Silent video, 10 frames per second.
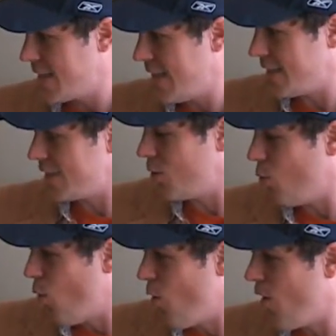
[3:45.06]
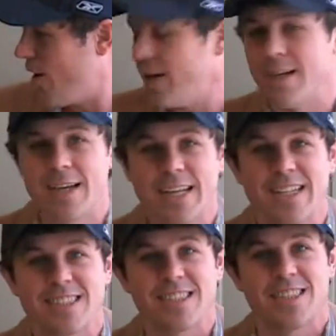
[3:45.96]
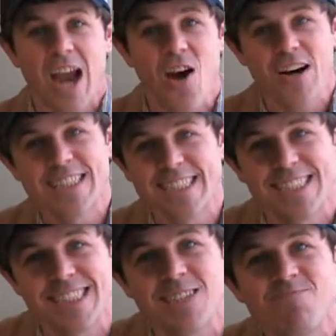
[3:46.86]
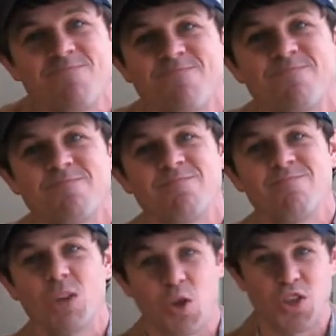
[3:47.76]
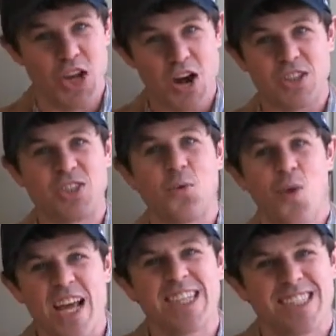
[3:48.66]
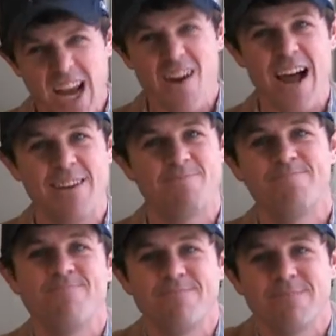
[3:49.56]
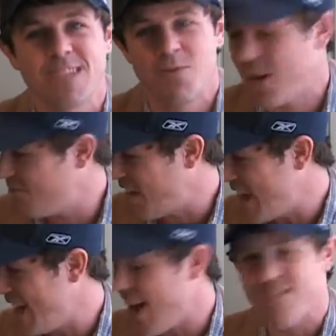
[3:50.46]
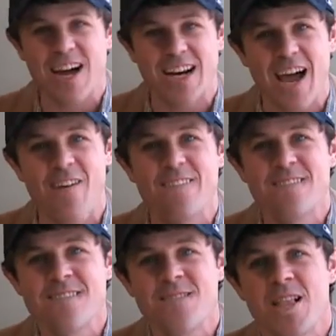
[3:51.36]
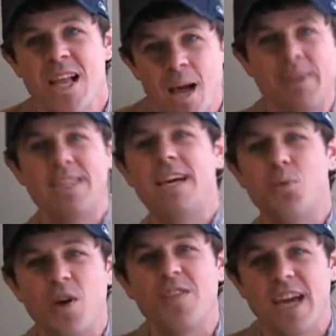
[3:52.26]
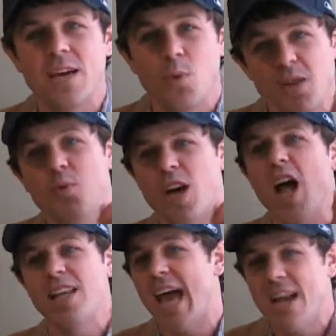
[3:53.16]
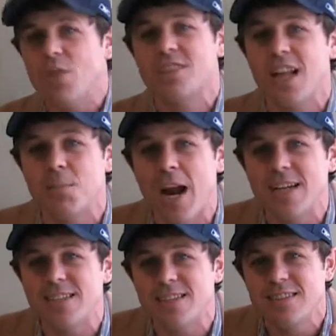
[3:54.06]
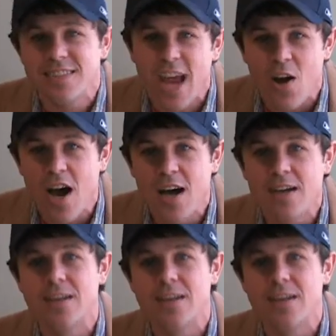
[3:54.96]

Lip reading: Against the war? Against the terrorists? You want the terrorists to win, Sarah? Is that what I'm finding out right now? Let me tell you one thing, one holiday I don't celebrate, Sarah.